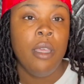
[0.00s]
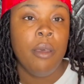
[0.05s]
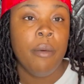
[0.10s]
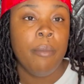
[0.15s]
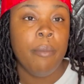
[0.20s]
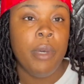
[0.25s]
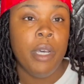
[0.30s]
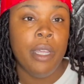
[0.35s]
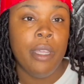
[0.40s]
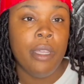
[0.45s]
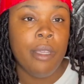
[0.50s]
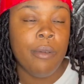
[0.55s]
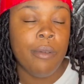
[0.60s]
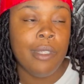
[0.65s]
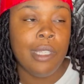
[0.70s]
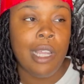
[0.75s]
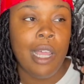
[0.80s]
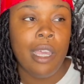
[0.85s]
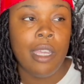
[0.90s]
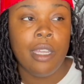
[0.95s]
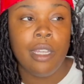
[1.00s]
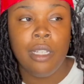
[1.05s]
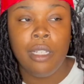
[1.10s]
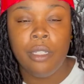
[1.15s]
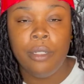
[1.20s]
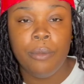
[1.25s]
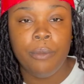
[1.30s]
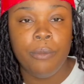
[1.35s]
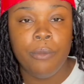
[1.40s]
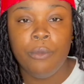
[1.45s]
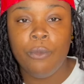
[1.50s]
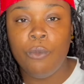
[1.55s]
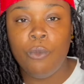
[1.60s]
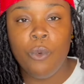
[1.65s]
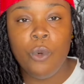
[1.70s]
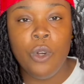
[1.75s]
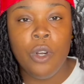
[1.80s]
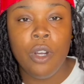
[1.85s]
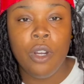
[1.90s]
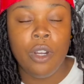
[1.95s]
but it was like a
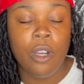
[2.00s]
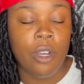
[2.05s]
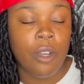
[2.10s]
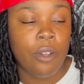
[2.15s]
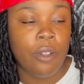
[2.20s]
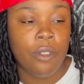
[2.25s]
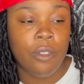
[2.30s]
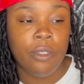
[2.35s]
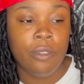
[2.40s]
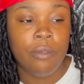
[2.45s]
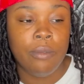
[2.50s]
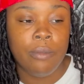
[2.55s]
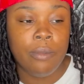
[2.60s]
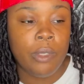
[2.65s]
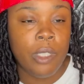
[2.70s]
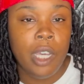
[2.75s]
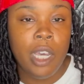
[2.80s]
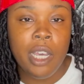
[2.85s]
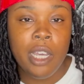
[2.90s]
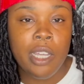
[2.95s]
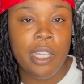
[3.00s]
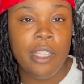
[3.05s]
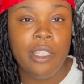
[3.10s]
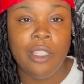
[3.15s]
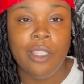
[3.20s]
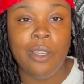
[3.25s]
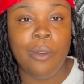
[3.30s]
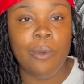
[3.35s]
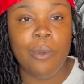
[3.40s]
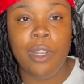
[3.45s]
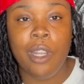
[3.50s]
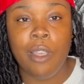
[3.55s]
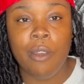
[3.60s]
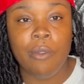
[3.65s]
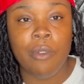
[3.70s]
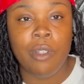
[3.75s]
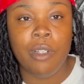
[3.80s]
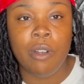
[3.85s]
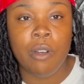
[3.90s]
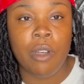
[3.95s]
war on guns or whatever
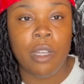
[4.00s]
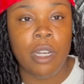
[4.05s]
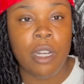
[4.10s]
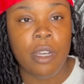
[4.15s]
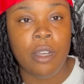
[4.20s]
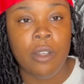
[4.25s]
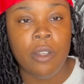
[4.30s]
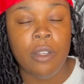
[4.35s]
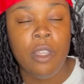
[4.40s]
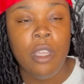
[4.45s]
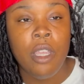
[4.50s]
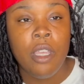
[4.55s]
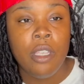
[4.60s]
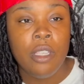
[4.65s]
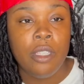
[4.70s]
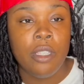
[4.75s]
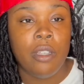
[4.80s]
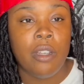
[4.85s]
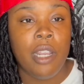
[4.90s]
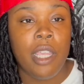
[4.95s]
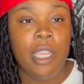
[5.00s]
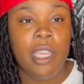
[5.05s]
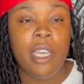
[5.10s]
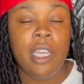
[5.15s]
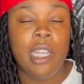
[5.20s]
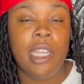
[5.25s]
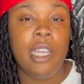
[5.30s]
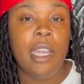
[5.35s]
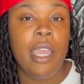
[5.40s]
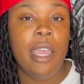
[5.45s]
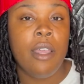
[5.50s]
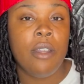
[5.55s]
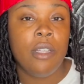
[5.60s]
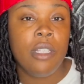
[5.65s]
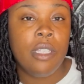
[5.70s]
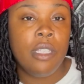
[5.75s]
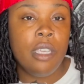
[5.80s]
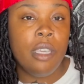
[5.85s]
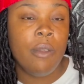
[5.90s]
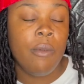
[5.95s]
going on, so they cut it down to
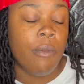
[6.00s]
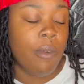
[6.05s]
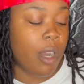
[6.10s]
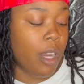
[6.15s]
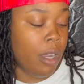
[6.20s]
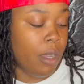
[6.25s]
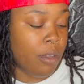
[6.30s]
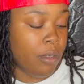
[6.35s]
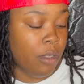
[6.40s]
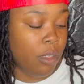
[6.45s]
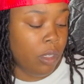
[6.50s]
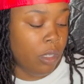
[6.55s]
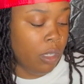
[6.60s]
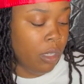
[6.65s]
10 rounds.